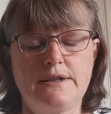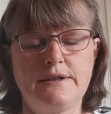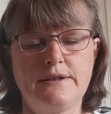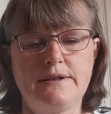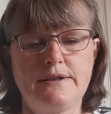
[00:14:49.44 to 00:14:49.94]

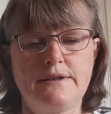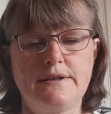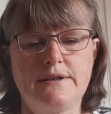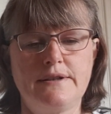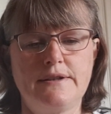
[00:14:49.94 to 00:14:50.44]

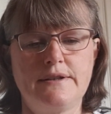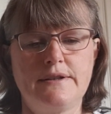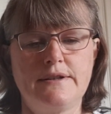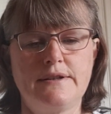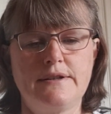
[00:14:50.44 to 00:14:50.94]

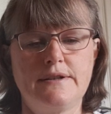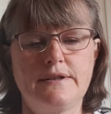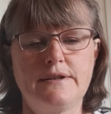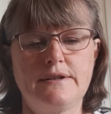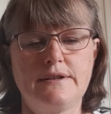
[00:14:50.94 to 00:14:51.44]

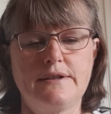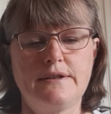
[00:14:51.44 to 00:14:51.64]
(no one is talking)